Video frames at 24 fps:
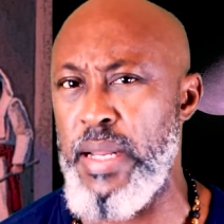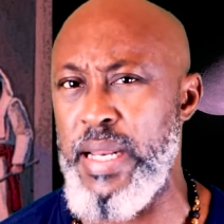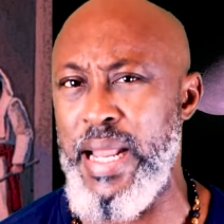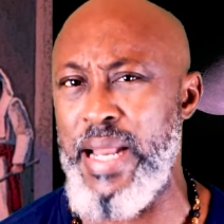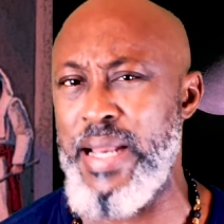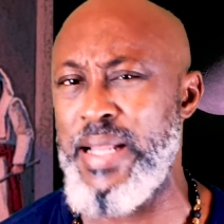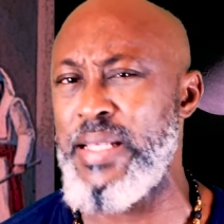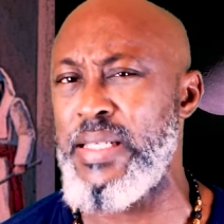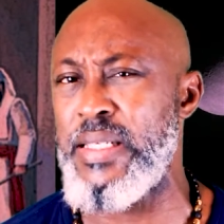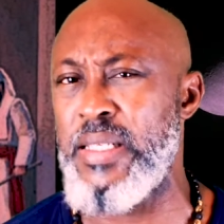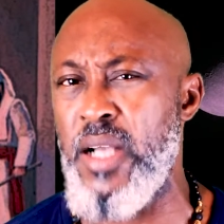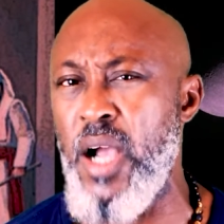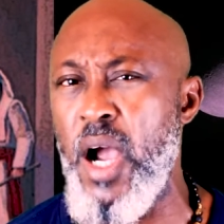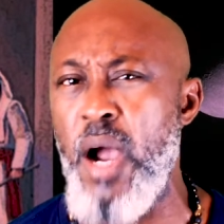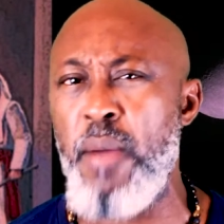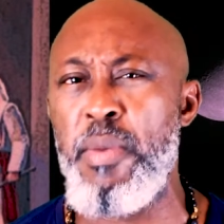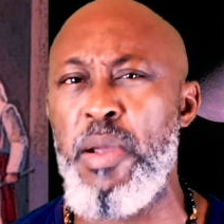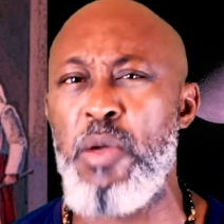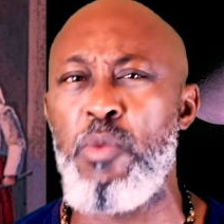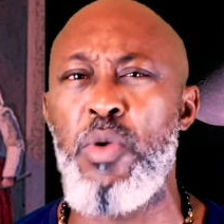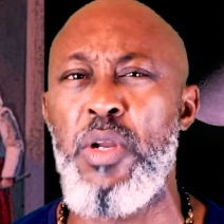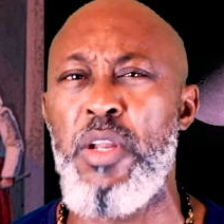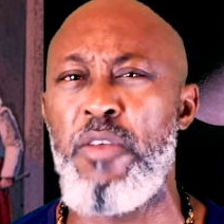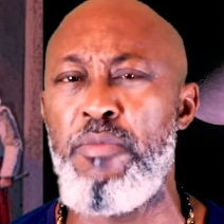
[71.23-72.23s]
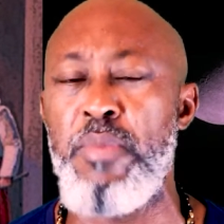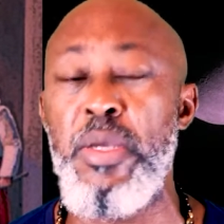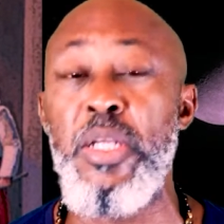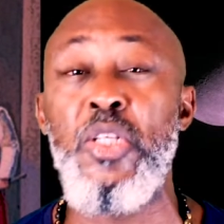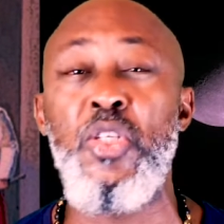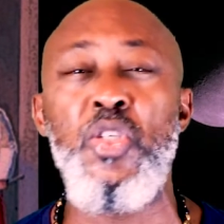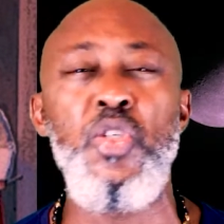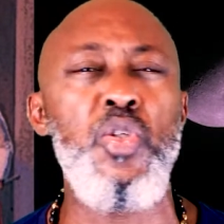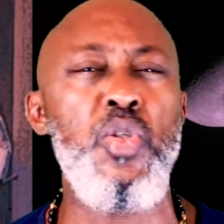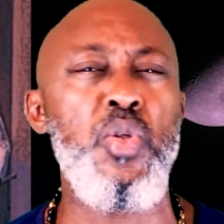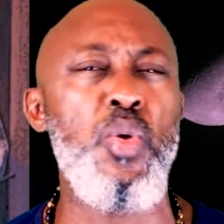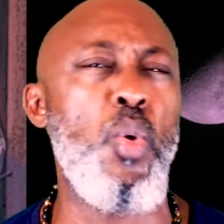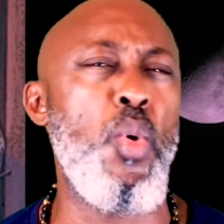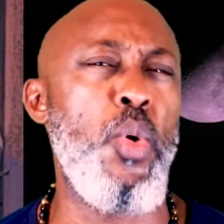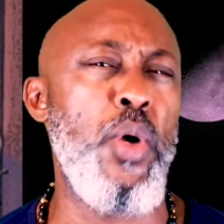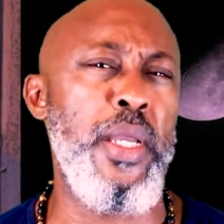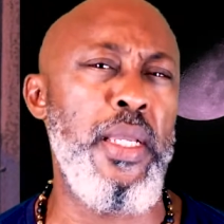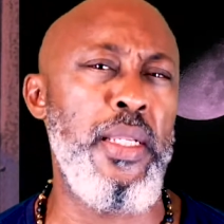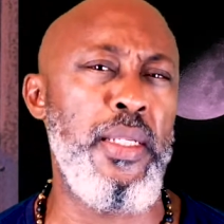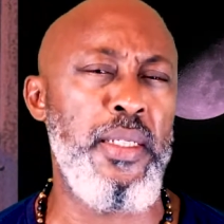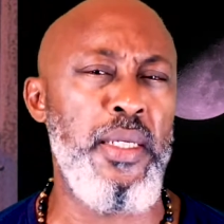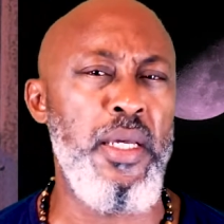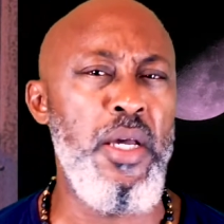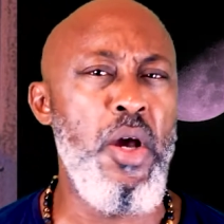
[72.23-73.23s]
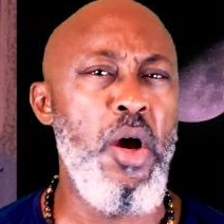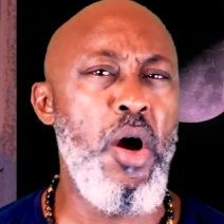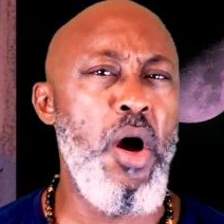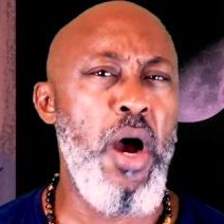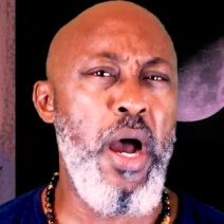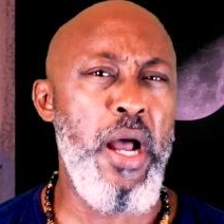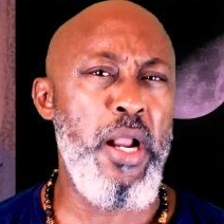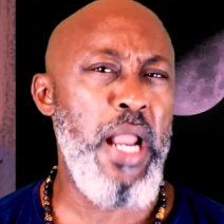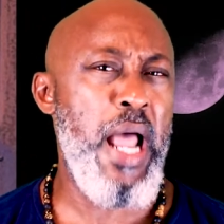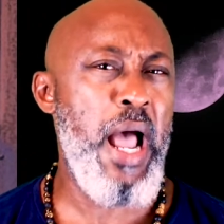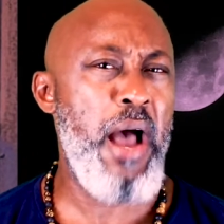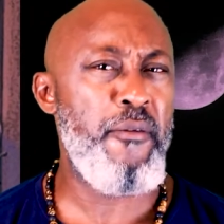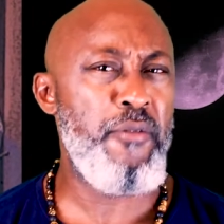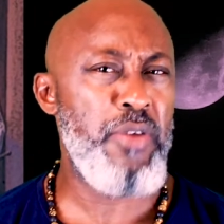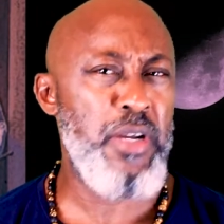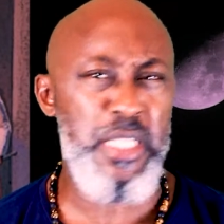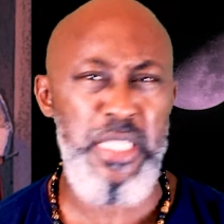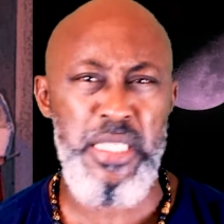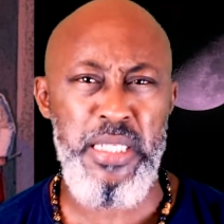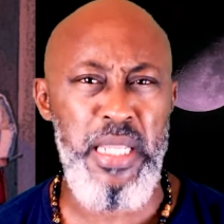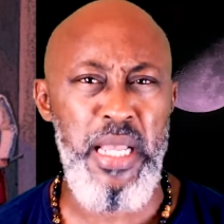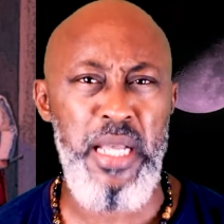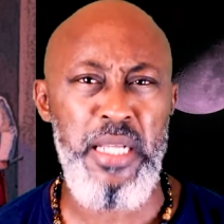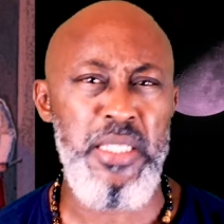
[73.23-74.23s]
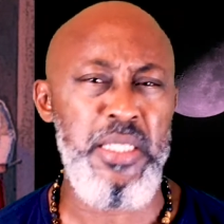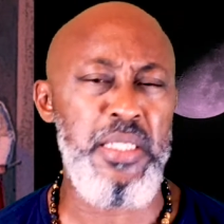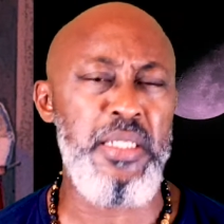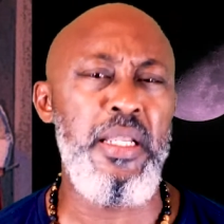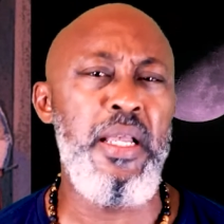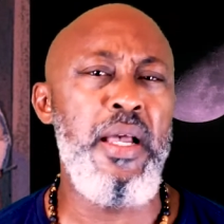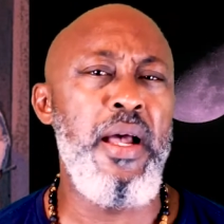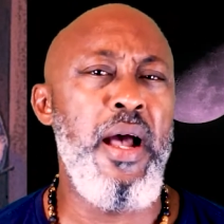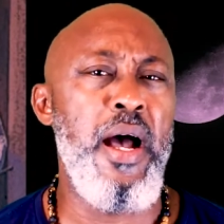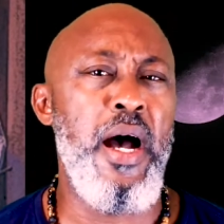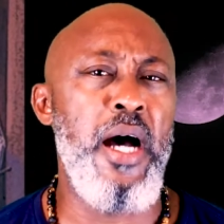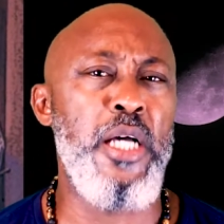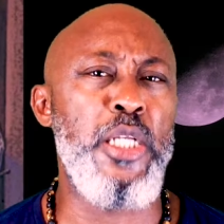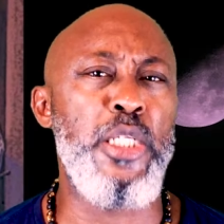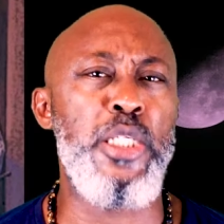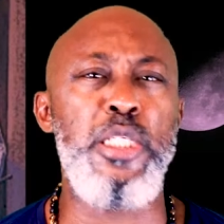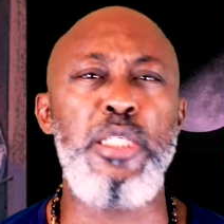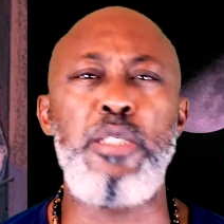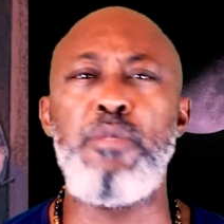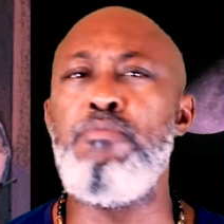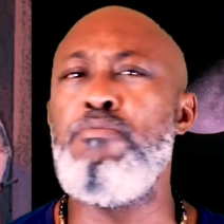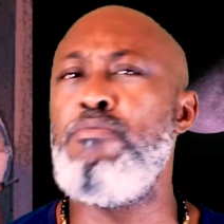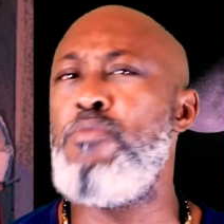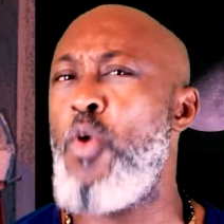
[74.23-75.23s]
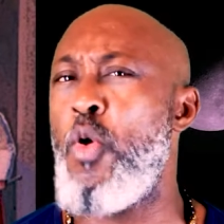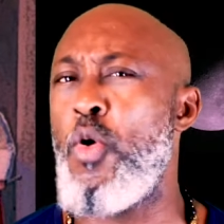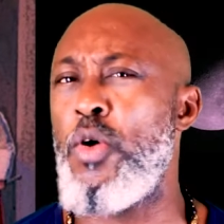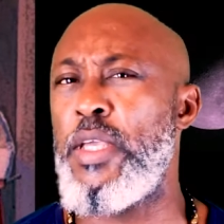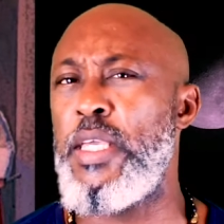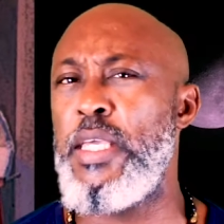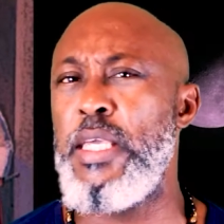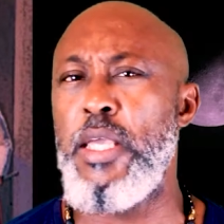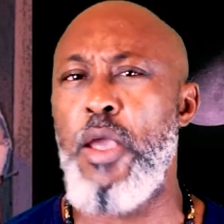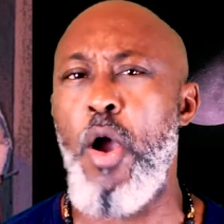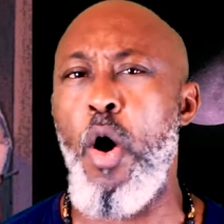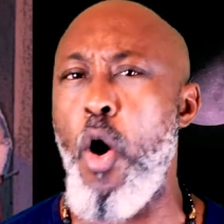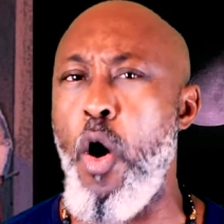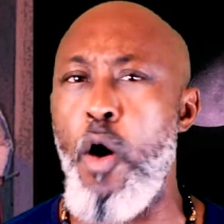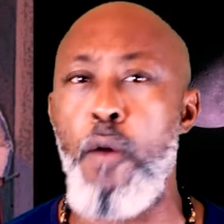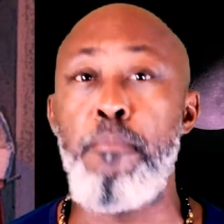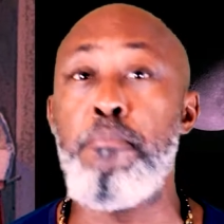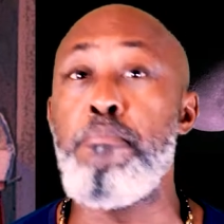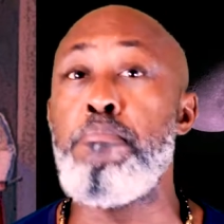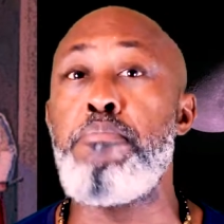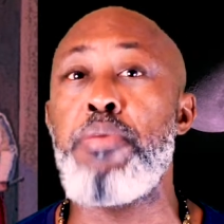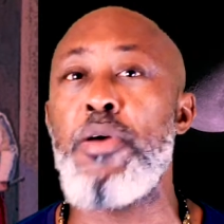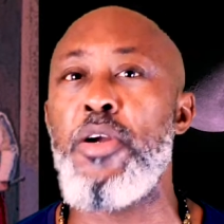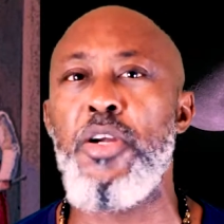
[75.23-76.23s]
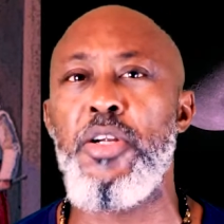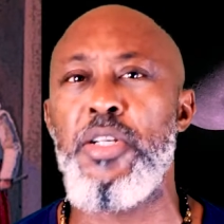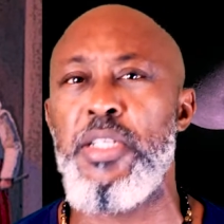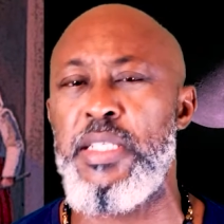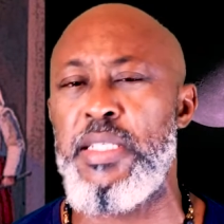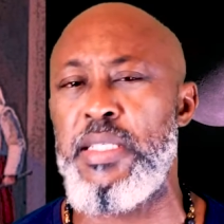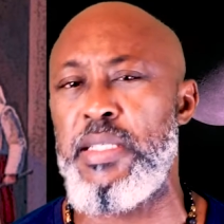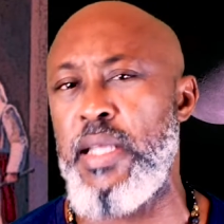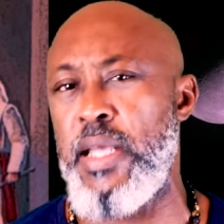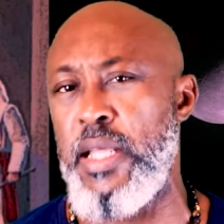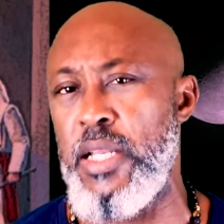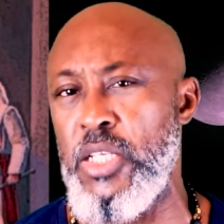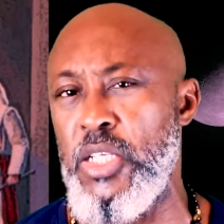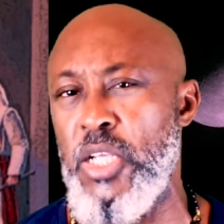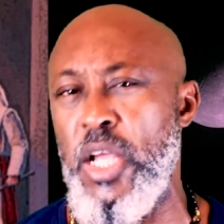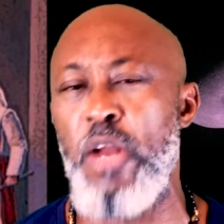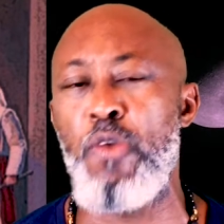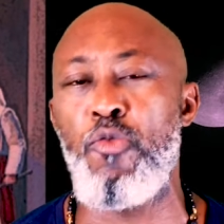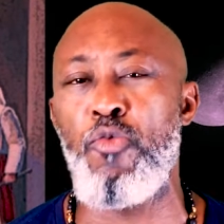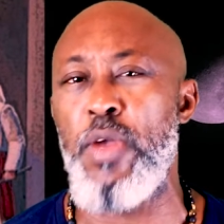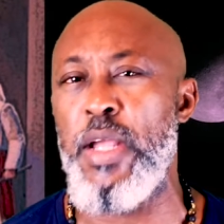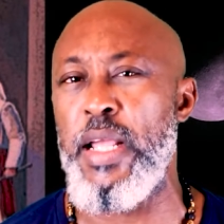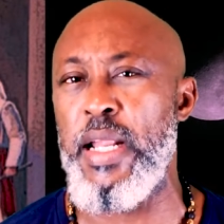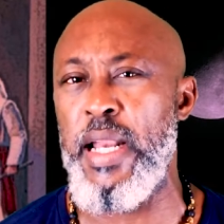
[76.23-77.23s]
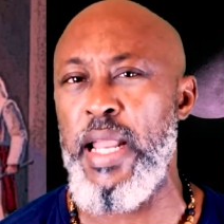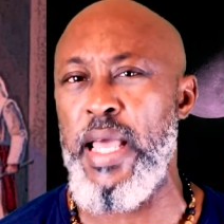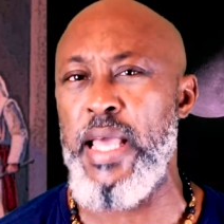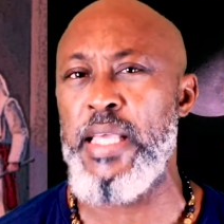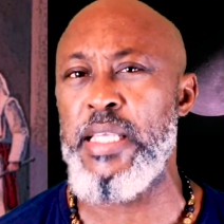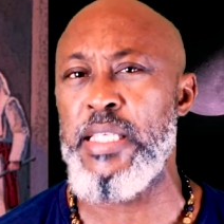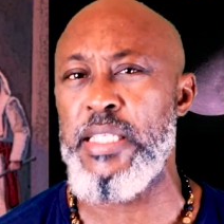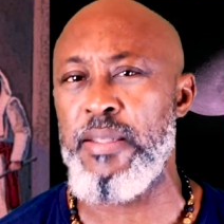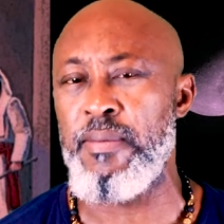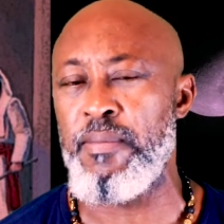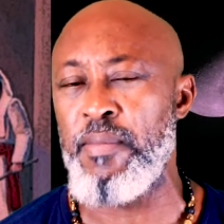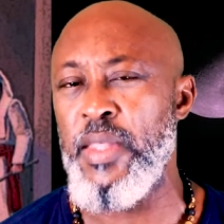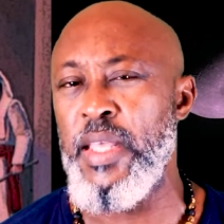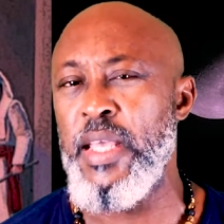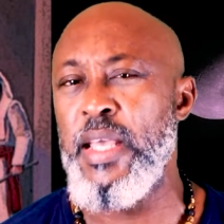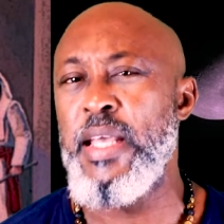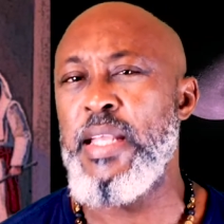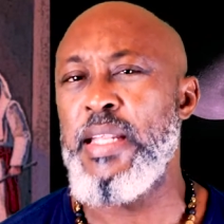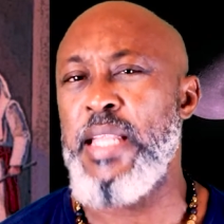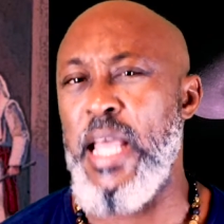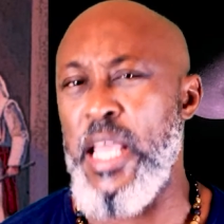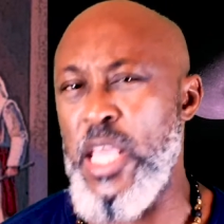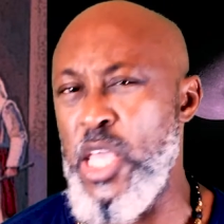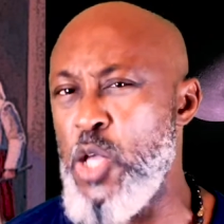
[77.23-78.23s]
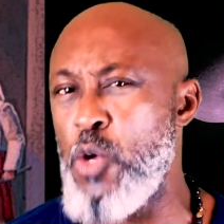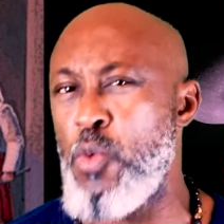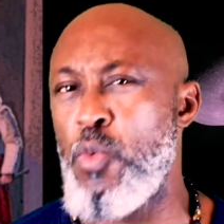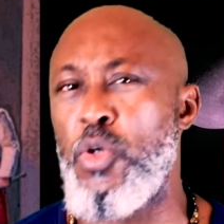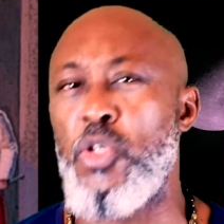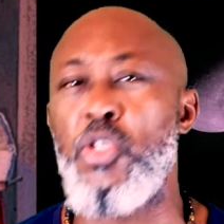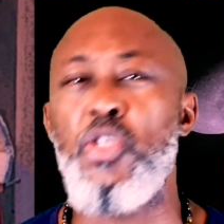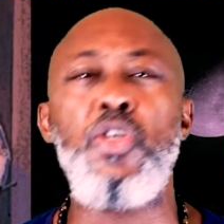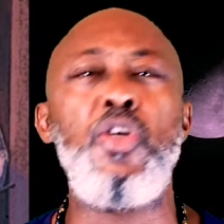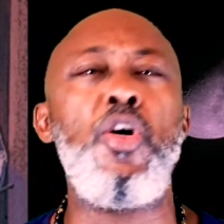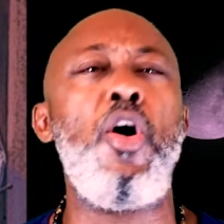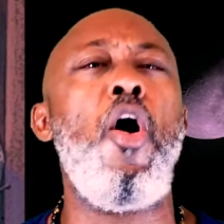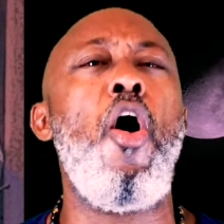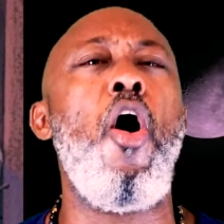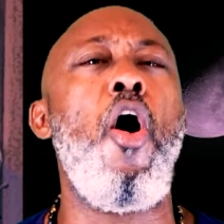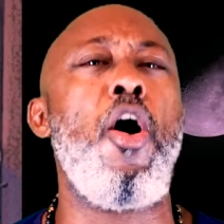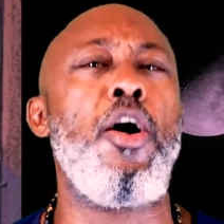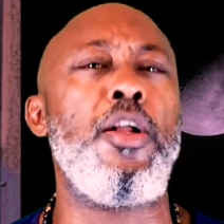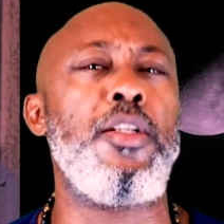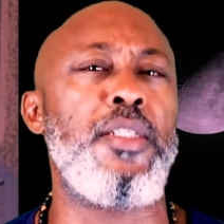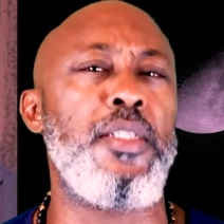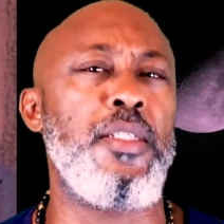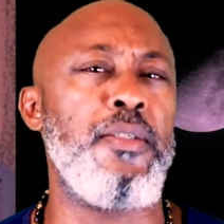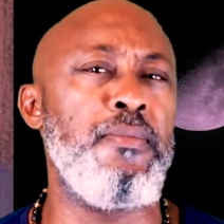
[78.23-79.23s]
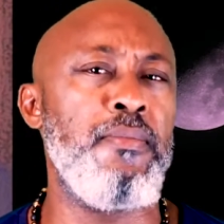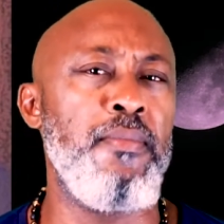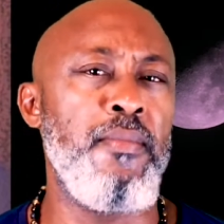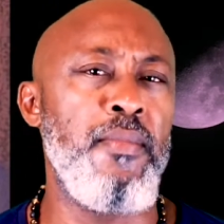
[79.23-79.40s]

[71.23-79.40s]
that his garment would have been soiled and have a smoky or burnt stench, and realize that he was caught